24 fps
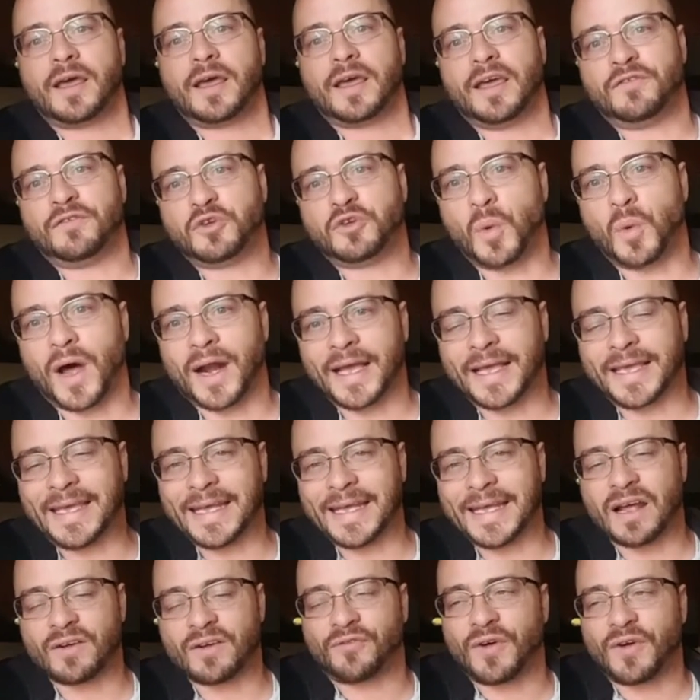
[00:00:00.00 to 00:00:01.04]
If you want to
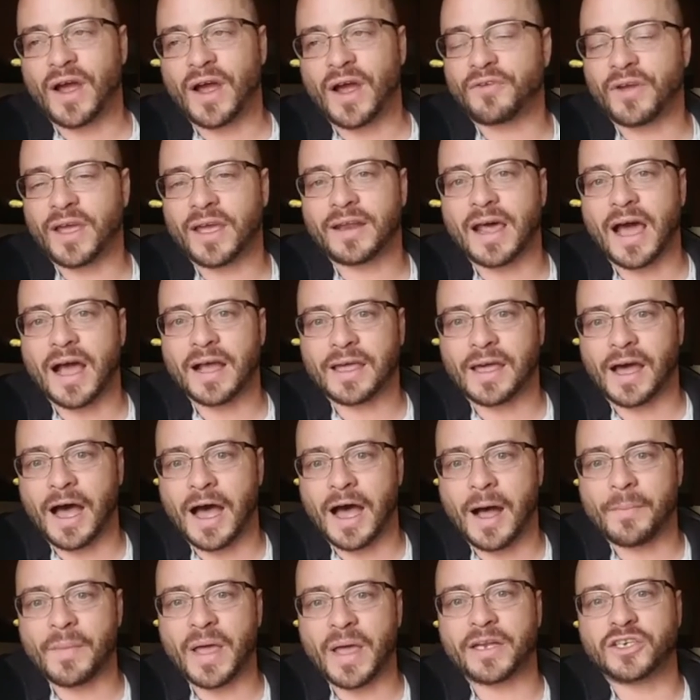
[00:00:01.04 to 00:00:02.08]
get on
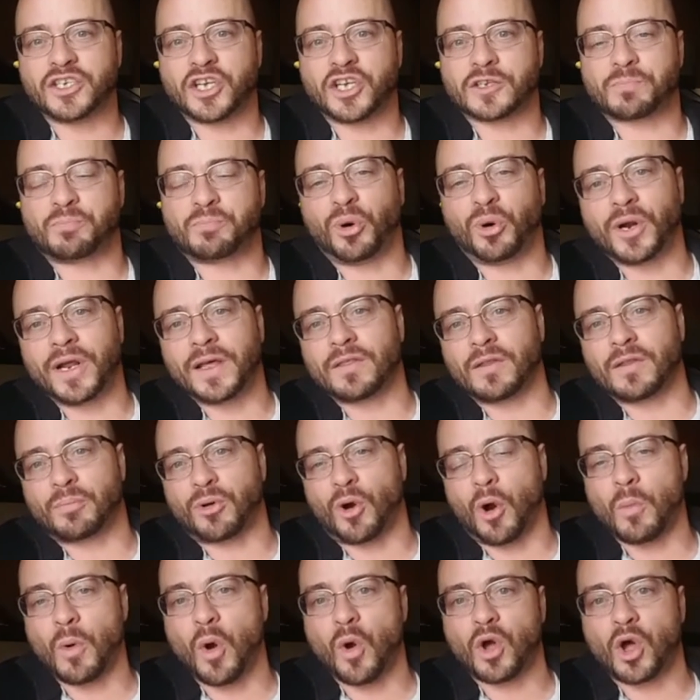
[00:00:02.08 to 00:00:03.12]
firefan.com and just put in the
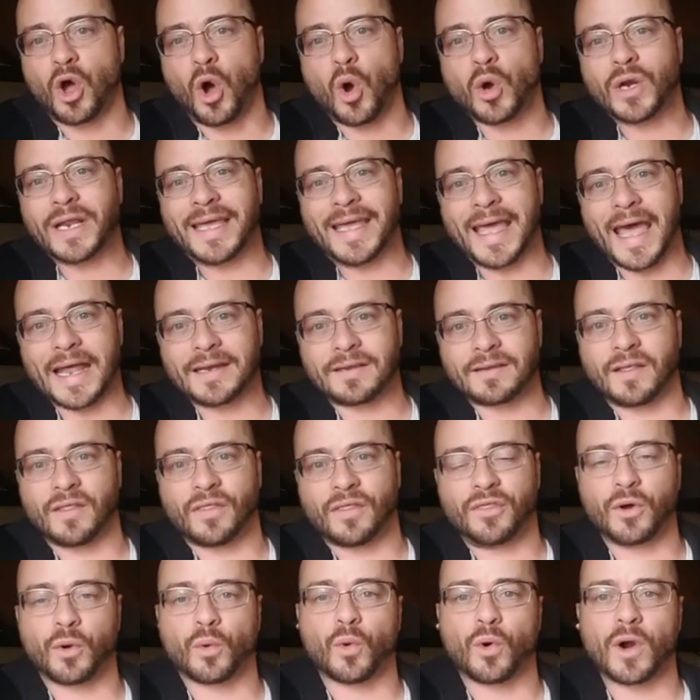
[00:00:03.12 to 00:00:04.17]
promo code
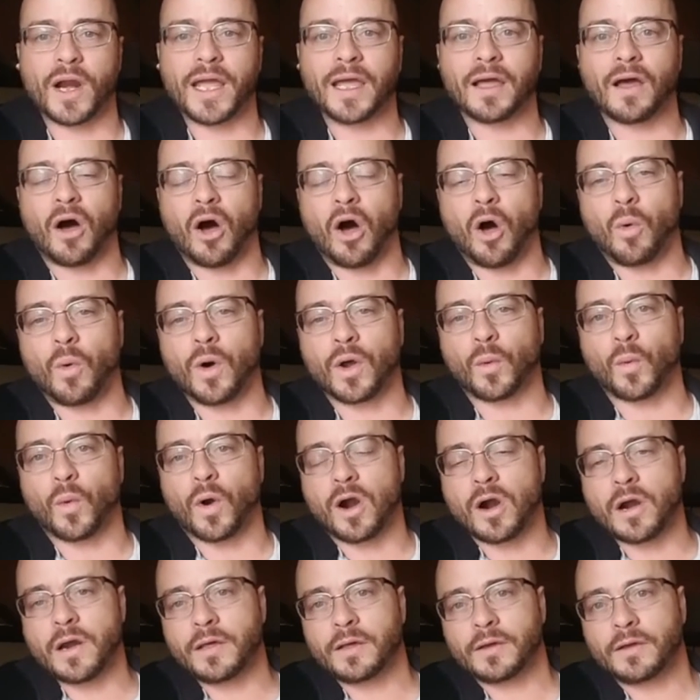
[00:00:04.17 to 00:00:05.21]
GETTHERING, all one
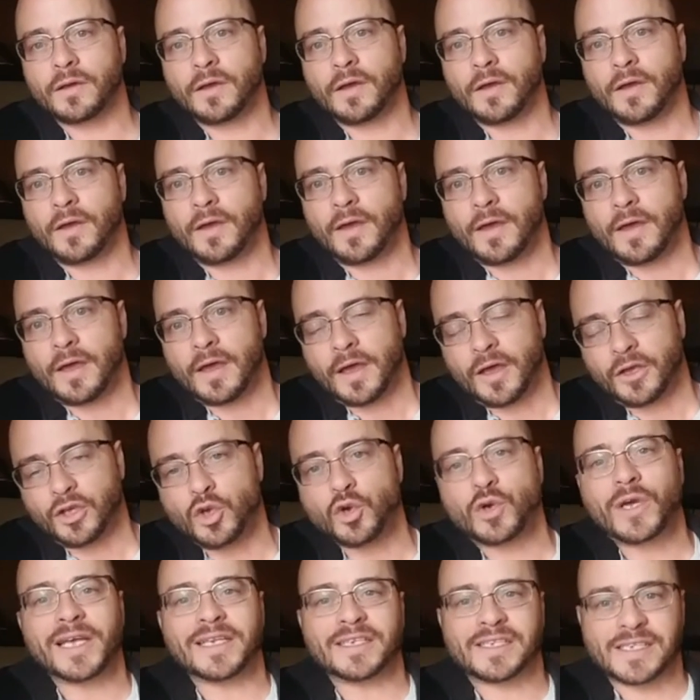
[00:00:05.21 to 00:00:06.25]
word,
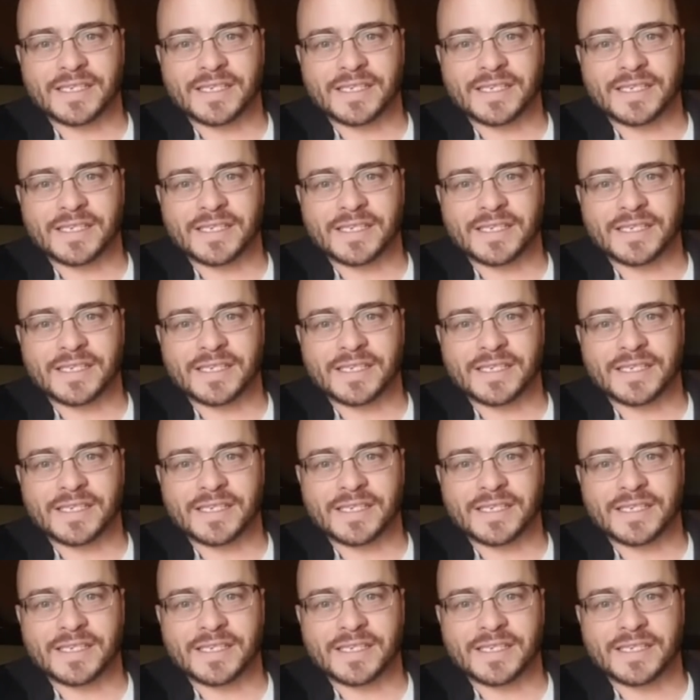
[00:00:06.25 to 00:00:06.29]
you can